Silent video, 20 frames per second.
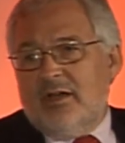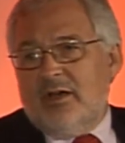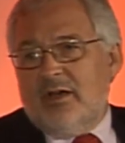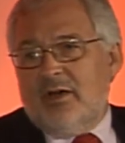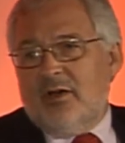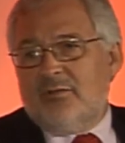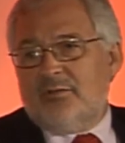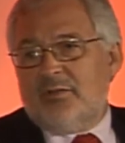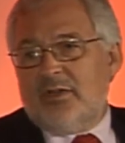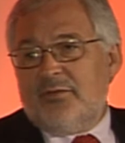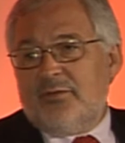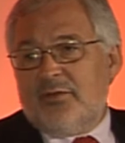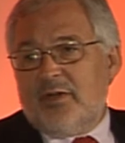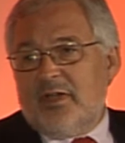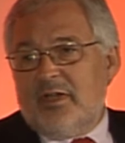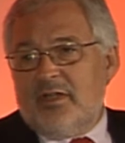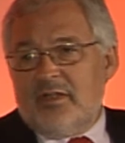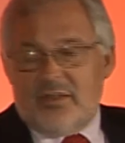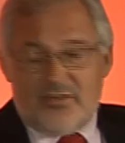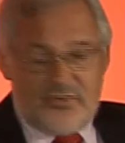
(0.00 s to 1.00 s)
of different
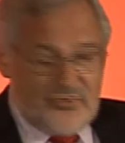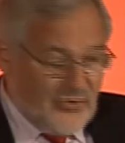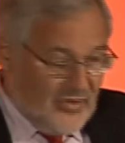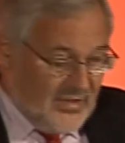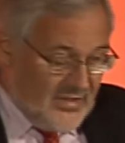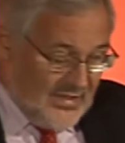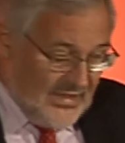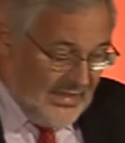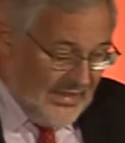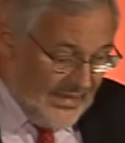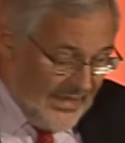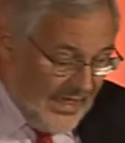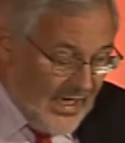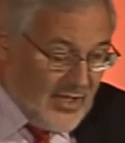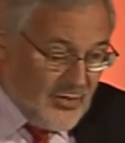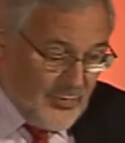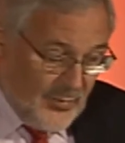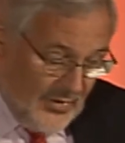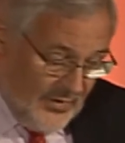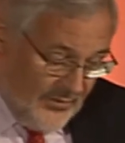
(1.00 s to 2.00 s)
industries, the
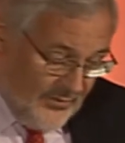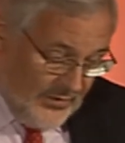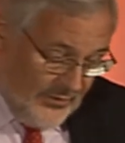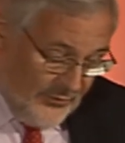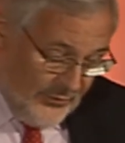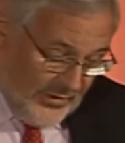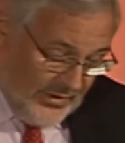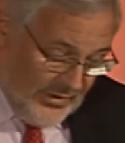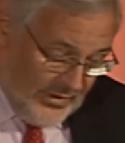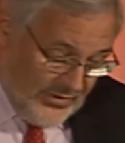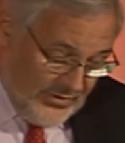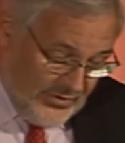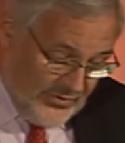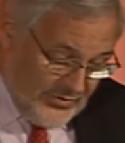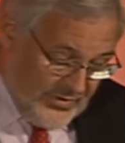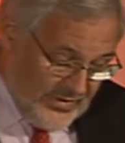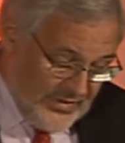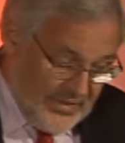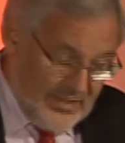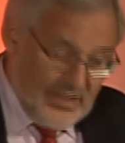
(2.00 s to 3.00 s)
engagement of different
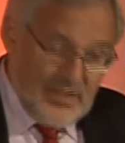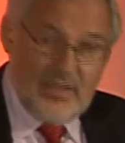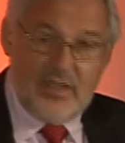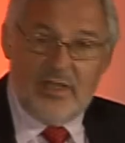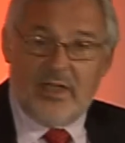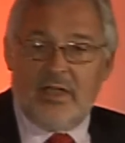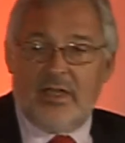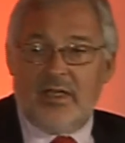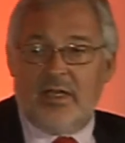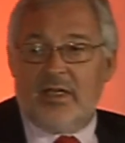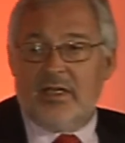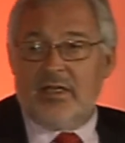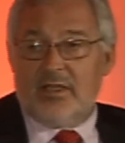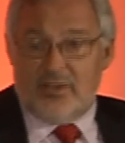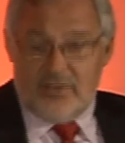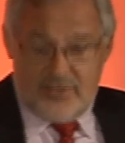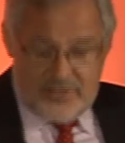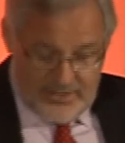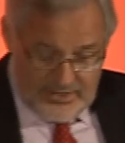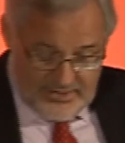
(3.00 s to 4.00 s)
industries in
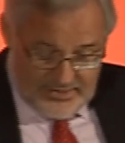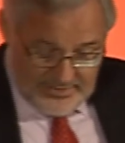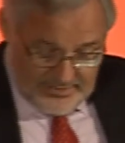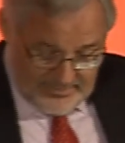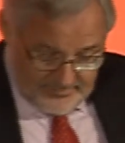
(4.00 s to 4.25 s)
using lean.